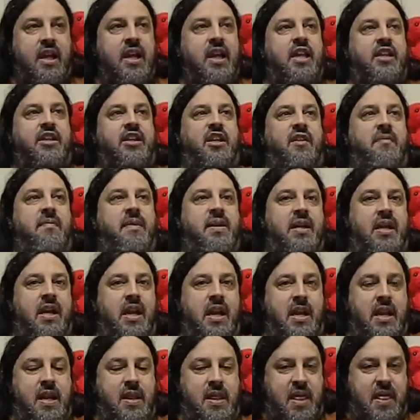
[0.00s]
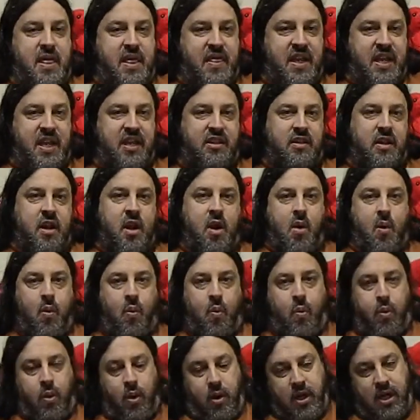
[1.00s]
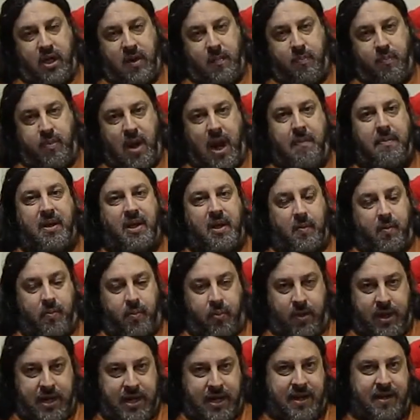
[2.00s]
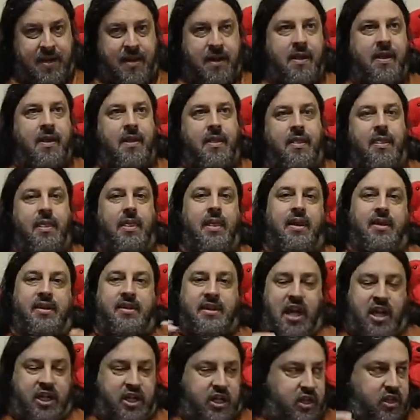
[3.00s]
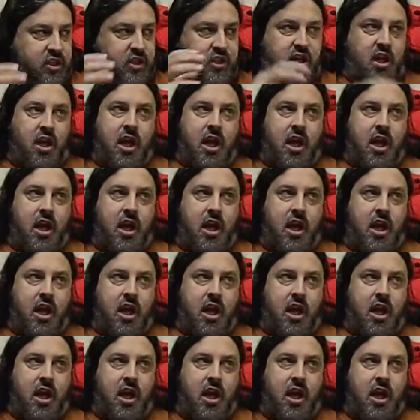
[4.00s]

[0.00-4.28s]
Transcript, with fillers: It's going to be, and the thing is, we're going to, I'm going to bring discussions,